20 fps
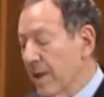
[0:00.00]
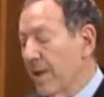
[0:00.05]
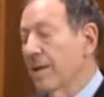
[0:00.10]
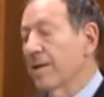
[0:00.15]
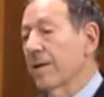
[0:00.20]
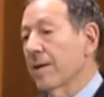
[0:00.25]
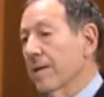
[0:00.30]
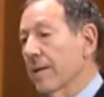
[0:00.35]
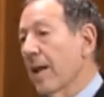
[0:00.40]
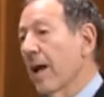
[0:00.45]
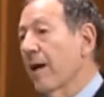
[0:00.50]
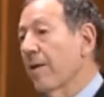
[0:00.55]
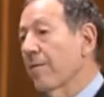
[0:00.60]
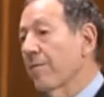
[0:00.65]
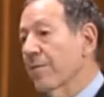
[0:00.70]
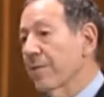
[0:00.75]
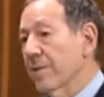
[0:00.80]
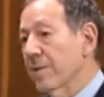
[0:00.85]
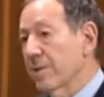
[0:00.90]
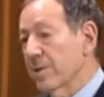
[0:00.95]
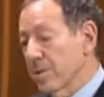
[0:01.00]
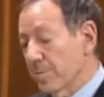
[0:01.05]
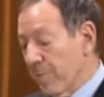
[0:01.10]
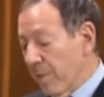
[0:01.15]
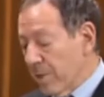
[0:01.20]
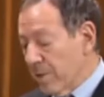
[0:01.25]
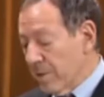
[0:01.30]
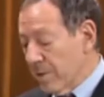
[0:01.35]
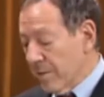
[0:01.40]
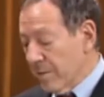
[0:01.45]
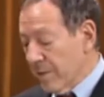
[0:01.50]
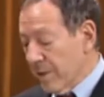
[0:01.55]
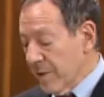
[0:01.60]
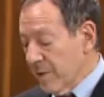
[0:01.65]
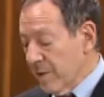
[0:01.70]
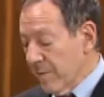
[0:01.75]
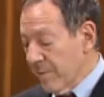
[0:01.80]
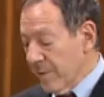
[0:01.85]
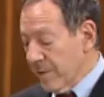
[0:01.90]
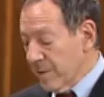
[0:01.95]
that allow for the disposal of an
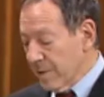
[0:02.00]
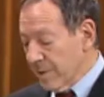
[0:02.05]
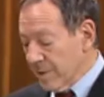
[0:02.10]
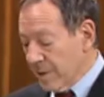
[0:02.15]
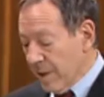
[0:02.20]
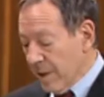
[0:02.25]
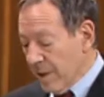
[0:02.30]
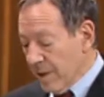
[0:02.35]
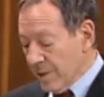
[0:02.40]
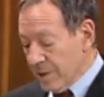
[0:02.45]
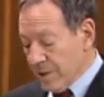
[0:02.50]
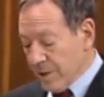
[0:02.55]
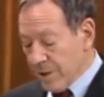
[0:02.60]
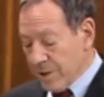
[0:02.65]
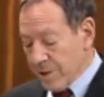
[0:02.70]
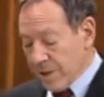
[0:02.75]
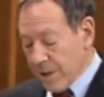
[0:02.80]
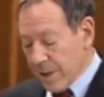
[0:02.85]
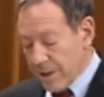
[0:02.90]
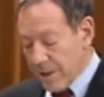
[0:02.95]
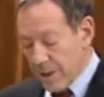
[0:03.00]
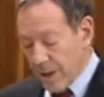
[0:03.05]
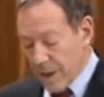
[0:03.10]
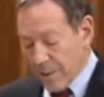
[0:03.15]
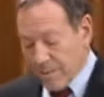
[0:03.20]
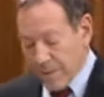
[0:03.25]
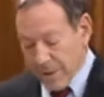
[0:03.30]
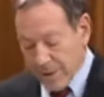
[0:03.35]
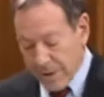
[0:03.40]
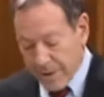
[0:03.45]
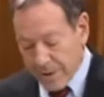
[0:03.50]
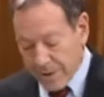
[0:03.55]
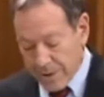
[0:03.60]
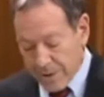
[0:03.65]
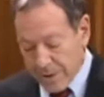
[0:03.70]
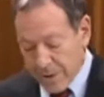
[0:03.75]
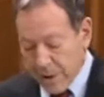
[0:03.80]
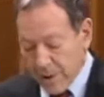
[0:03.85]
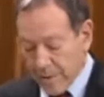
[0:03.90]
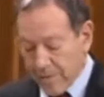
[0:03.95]
individual's surcharge obligations
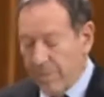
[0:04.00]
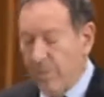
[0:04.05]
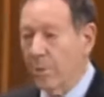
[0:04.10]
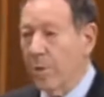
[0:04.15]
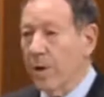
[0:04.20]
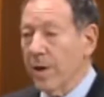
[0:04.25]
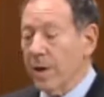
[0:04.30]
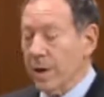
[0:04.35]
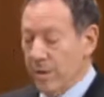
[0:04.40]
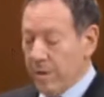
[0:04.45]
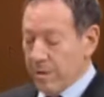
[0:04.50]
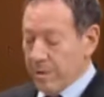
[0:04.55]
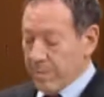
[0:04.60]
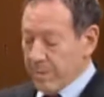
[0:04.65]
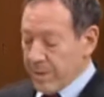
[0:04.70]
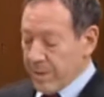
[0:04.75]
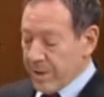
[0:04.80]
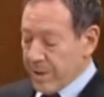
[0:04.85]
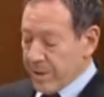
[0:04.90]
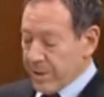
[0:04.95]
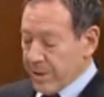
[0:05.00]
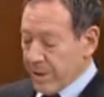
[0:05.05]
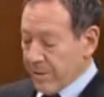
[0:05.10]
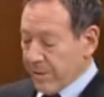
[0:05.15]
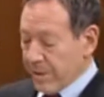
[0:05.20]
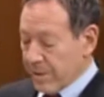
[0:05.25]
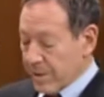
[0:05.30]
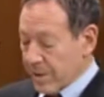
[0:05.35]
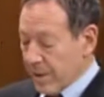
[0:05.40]
through work or community service.